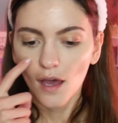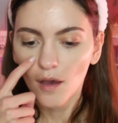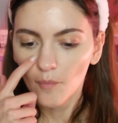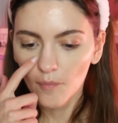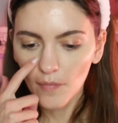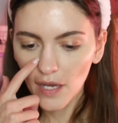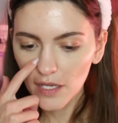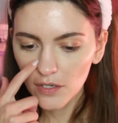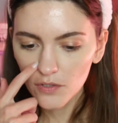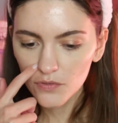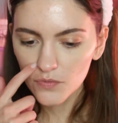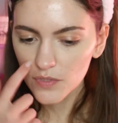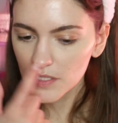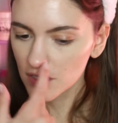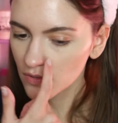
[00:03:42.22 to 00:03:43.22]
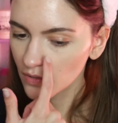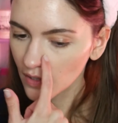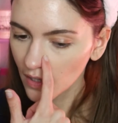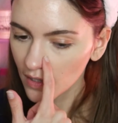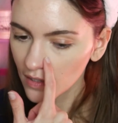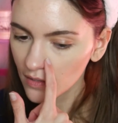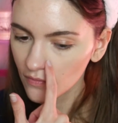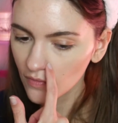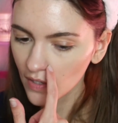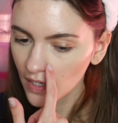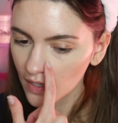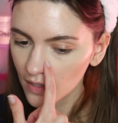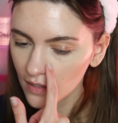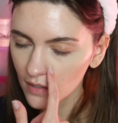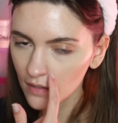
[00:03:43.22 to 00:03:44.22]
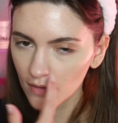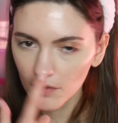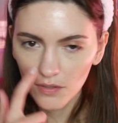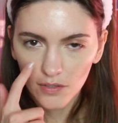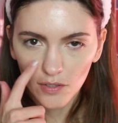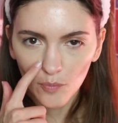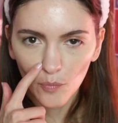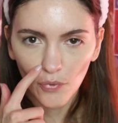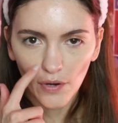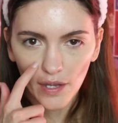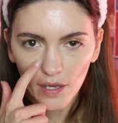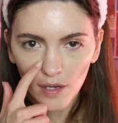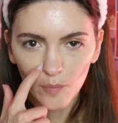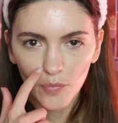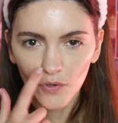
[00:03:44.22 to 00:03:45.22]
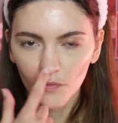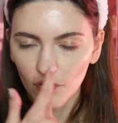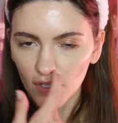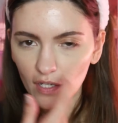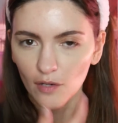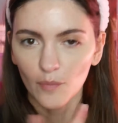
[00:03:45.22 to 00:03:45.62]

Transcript: my nose would still kind of break up over here.